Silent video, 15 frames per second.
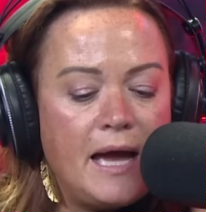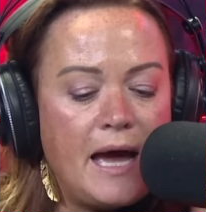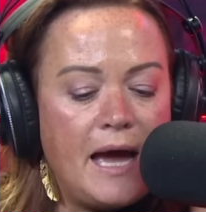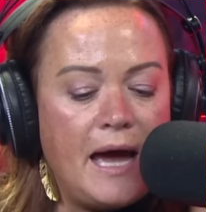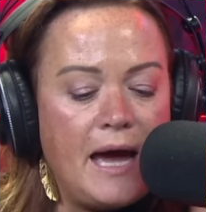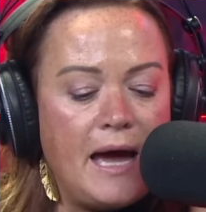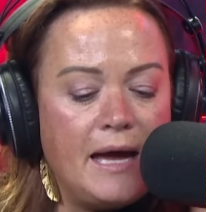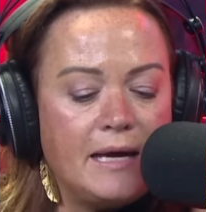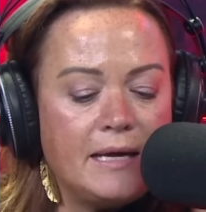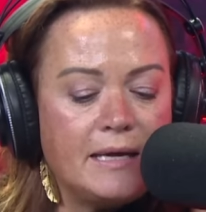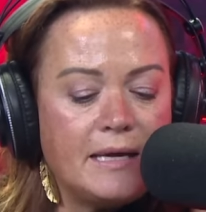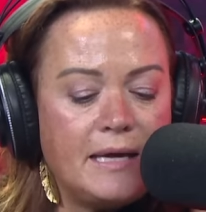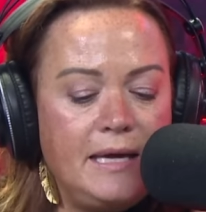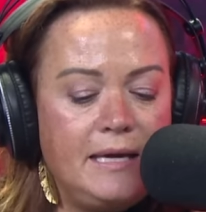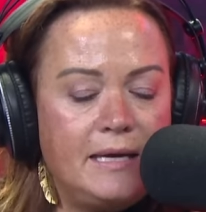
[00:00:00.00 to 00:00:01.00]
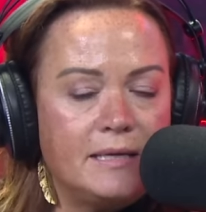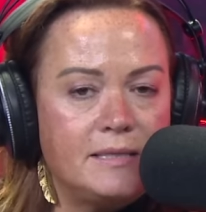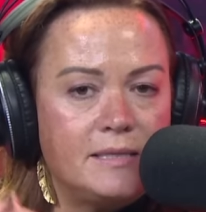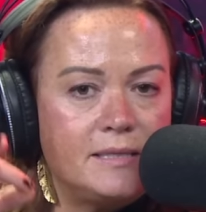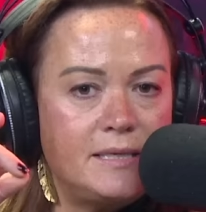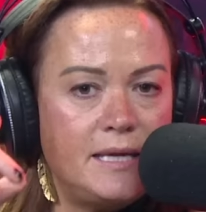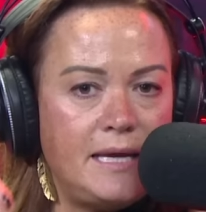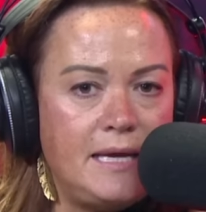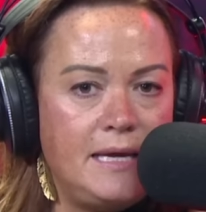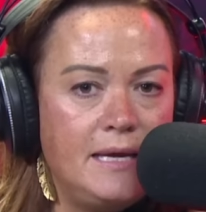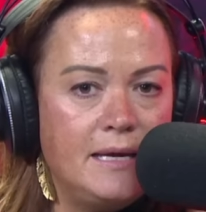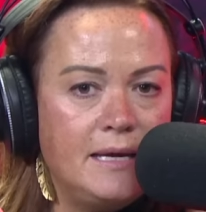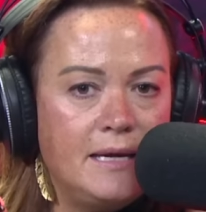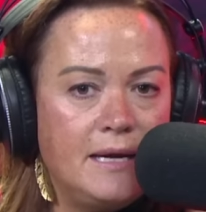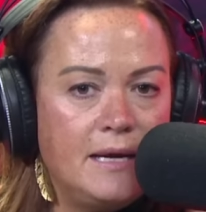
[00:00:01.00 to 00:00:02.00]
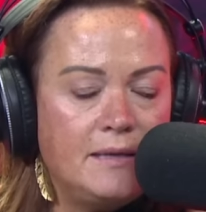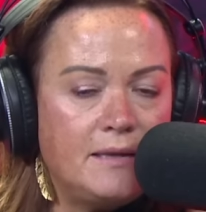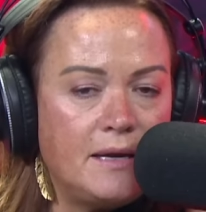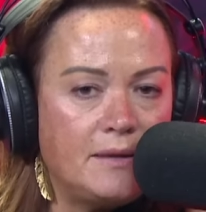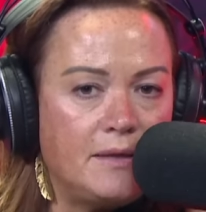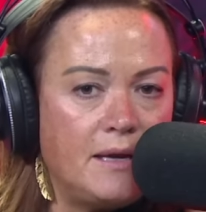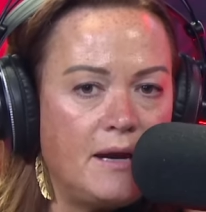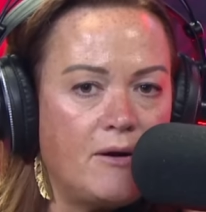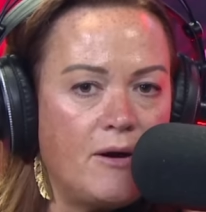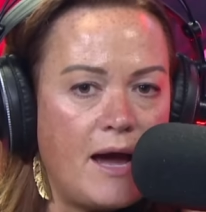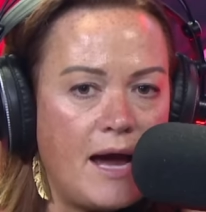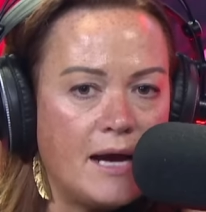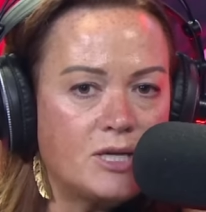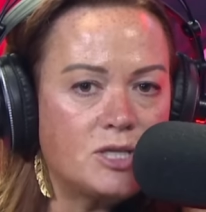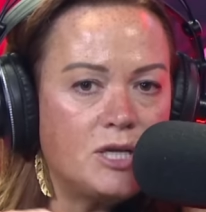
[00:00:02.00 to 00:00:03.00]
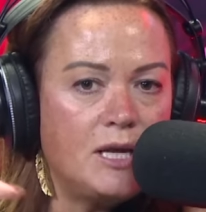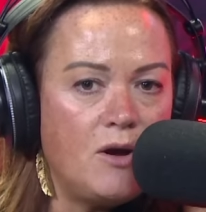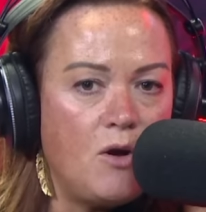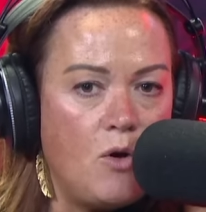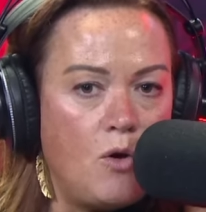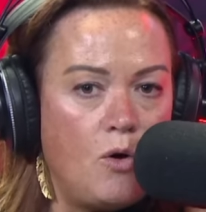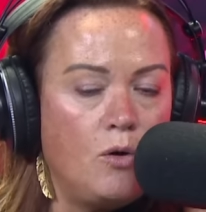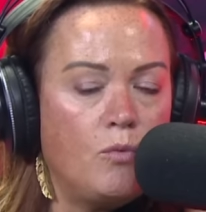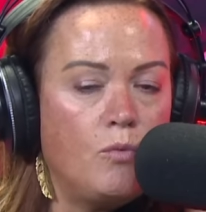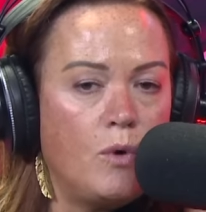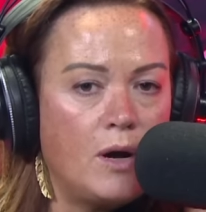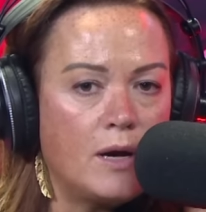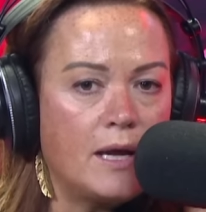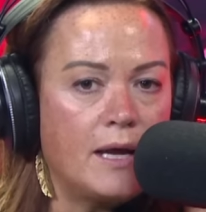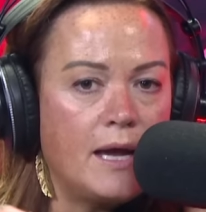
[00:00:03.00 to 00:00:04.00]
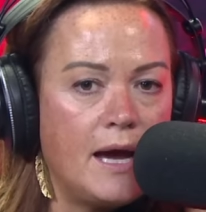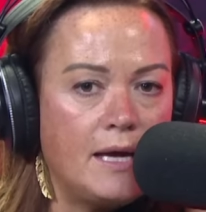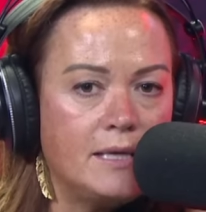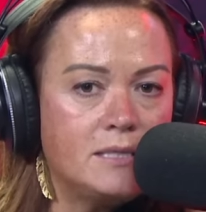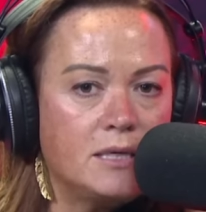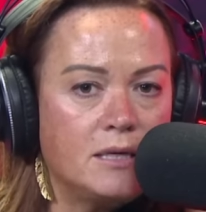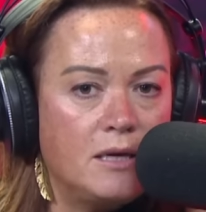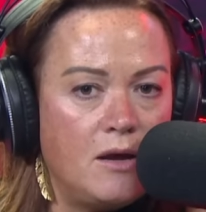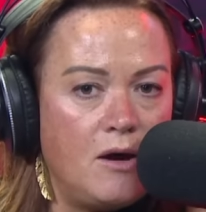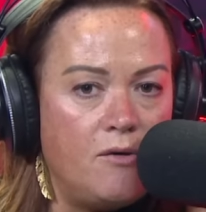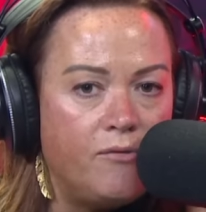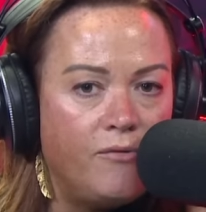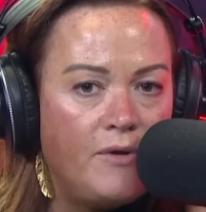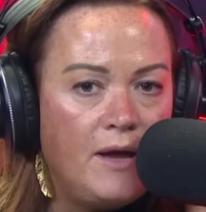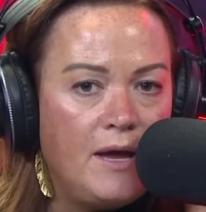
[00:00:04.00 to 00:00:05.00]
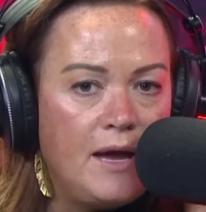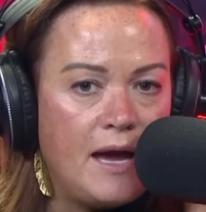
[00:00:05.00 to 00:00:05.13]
uh, he can see that they are actually all working hand in glove.